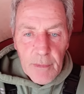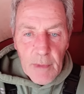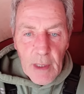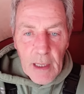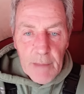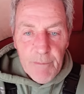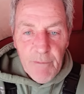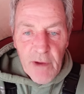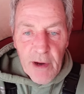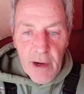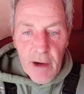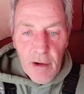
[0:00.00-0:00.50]

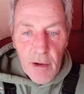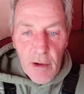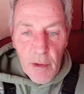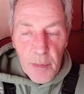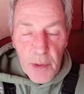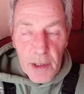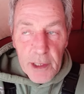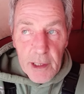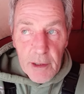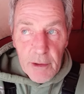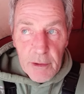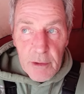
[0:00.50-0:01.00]

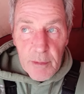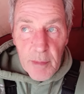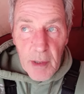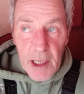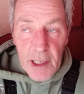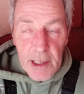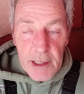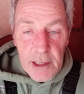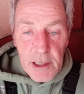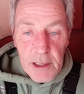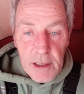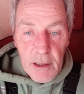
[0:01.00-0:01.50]
invariably on a
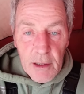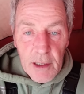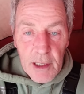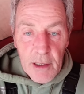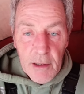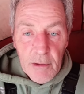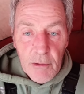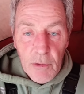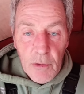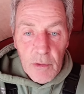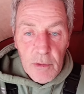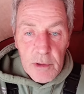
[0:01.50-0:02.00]
place like
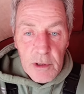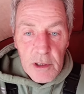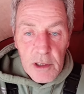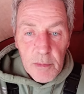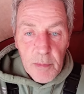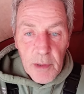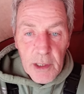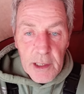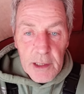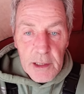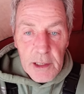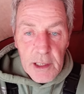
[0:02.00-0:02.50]
Alton, as
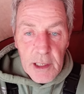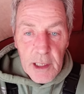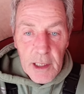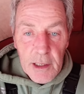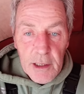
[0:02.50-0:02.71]
big as it,